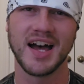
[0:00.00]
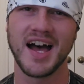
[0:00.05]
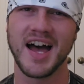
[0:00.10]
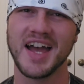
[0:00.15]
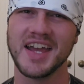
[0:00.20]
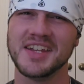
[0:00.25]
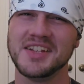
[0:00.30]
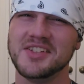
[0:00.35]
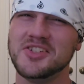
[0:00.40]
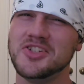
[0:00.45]

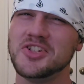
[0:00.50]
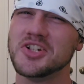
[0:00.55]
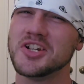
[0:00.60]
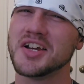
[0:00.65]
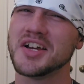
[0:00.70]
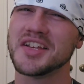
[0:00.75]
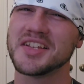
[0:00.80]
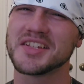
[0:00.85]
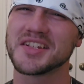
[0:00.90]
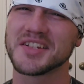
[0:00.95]
I
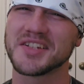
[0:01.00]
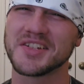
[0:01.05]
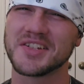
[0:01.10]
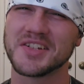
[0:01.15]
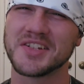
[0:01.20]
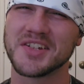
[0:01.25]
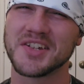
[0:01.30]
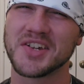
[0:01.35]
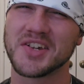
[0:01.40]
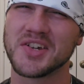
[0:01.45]
just
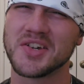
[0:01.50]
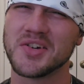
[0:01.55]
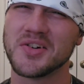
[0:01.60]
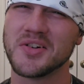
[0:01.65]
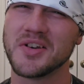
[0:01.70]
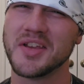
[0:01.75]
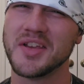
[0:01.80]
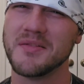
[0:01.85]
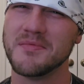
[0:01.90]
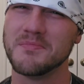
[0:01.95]

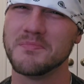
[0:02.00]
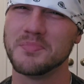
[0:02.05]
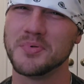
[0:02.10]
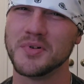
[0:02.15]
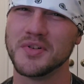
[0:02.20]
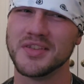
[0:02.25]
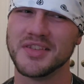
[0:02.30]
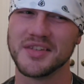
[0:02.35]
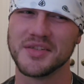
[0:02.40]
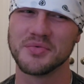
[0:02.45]
couldn't
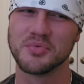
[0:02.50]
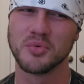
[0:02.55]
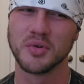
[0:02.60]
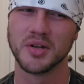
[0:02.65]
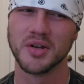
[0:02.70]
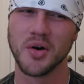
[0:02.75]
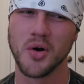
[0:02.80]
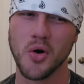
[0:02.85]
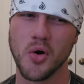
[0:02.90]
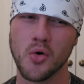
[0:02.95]
put this
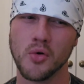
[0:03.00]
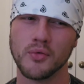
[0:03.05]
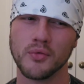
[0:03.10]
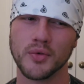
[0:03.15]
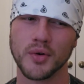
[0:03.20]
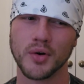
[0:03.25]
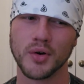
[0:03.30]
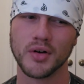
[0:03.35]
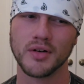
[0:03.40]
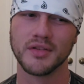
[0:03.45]
one
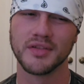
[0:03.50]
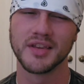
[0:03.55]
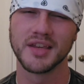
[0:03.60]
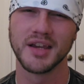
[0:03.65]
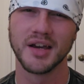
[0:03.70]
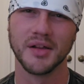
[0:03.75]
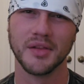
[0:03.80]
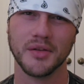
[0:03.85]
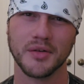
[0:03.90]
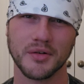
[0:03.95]
over
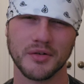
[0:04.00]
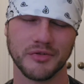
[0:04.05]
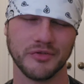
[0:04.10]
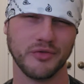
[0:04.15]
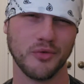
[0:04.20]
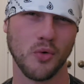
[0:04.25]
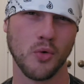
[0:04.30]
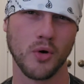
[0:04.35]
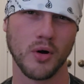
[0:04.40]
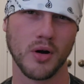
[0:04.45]
the other
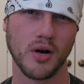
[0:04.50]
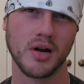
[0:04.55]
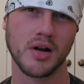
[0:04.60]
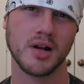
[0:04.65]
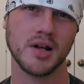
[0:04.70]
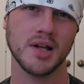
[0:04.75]
4.